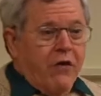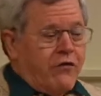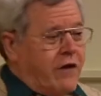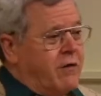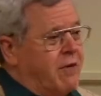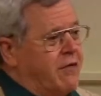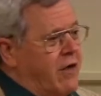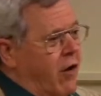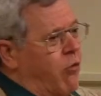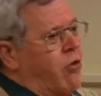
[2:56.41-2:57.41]
said to be
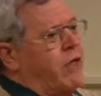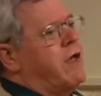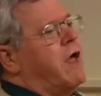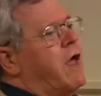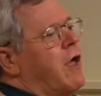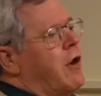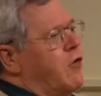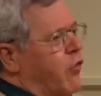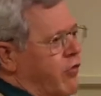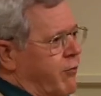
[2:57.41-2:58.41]
the only
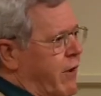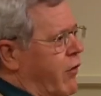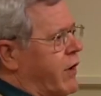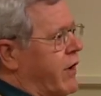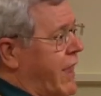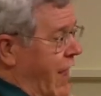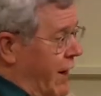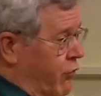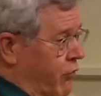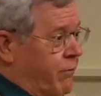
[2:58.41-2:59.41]
North American
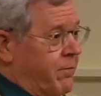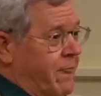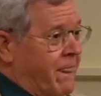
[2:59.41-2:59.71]
cannibals.